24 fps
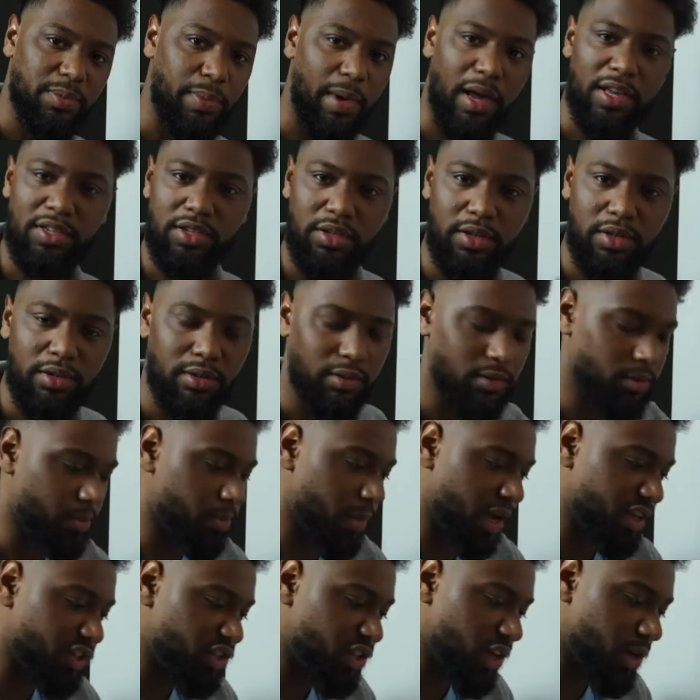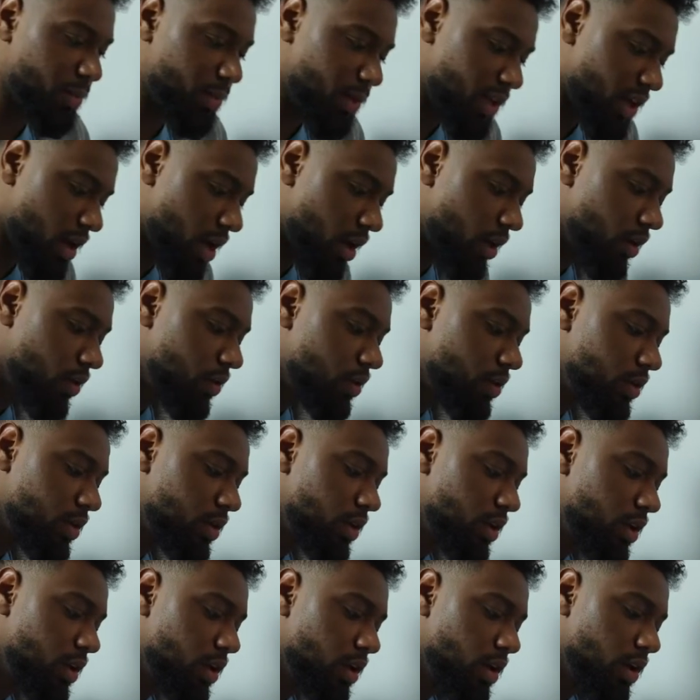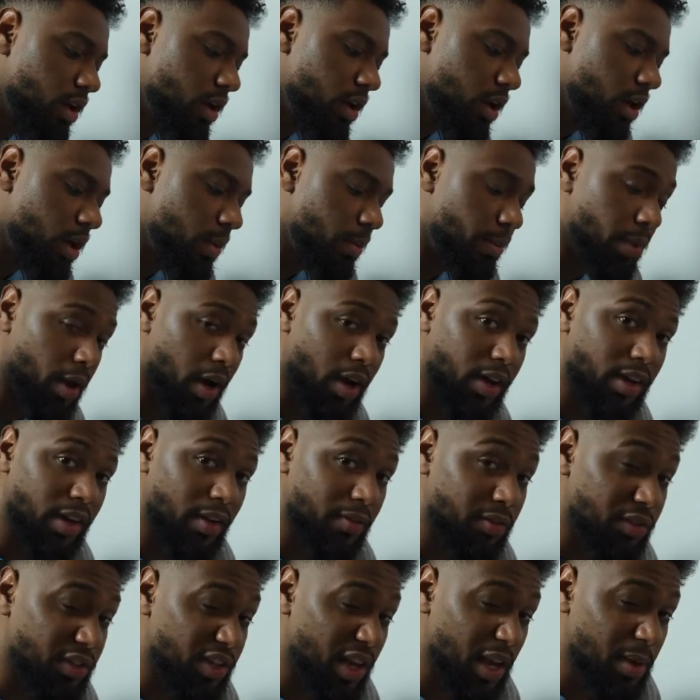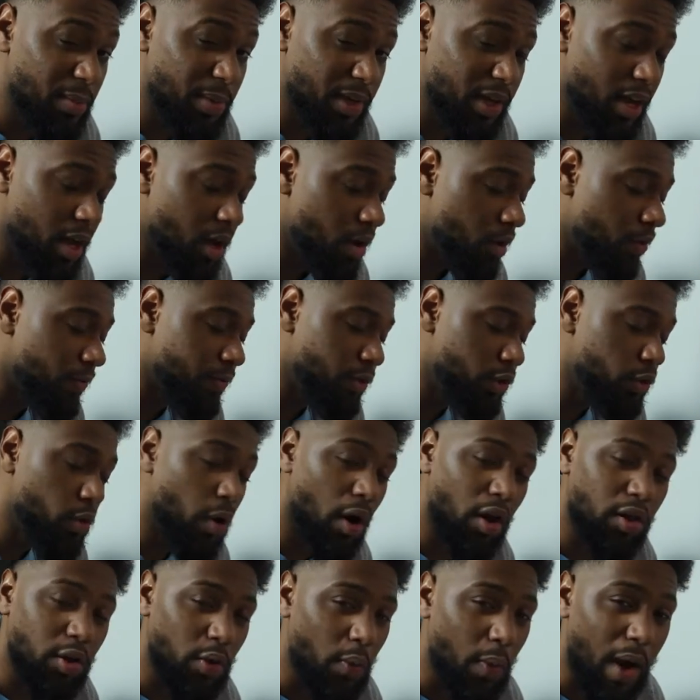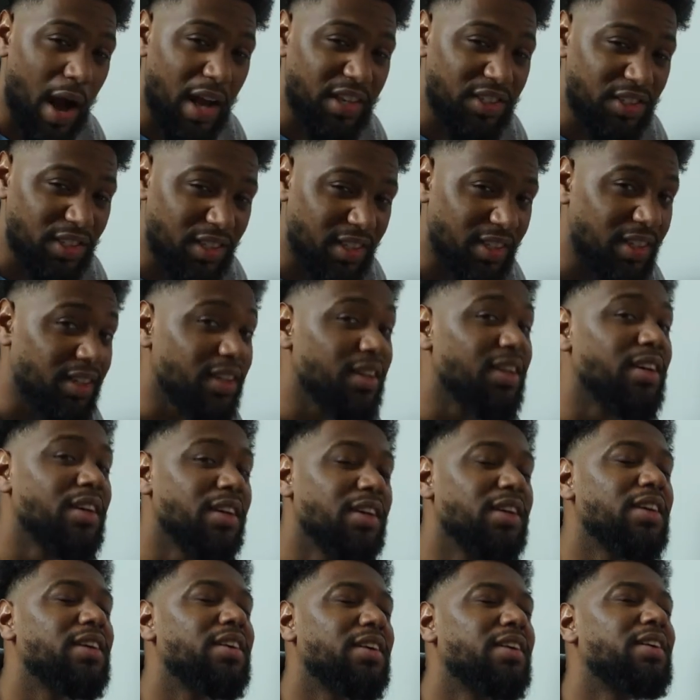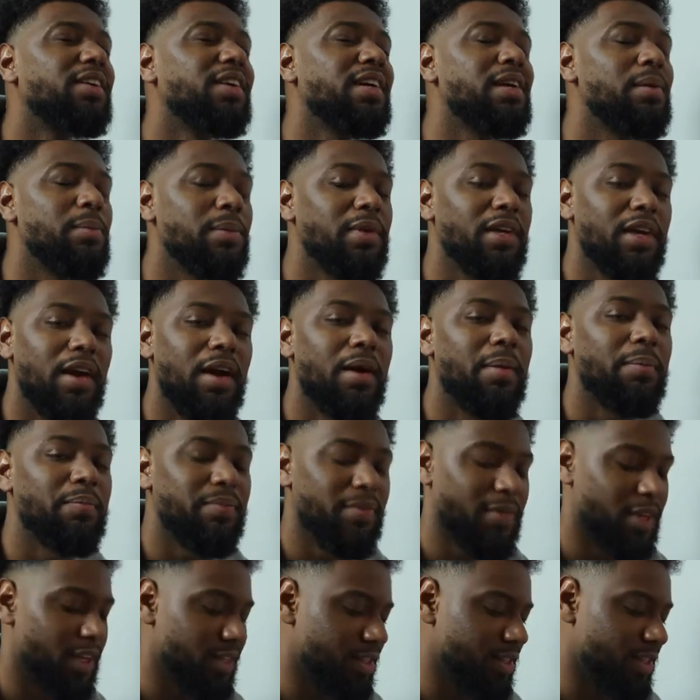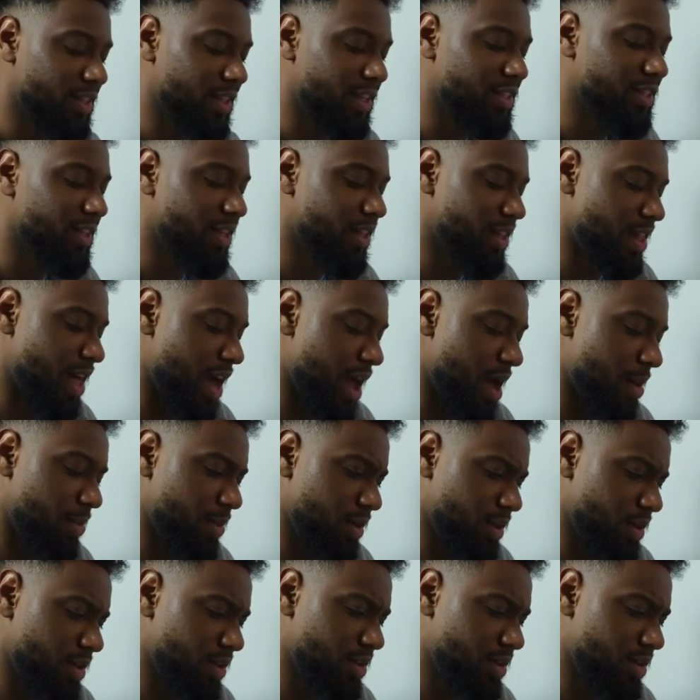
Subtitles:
sponsored by JBL. JBL, if you all are watching, hit me up. Let's collab.